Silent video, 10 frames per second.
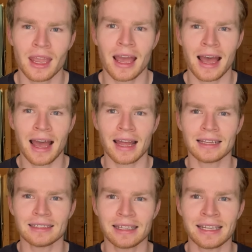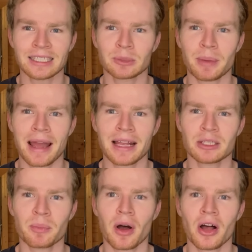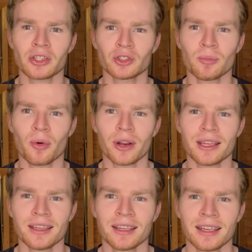and it expands past your body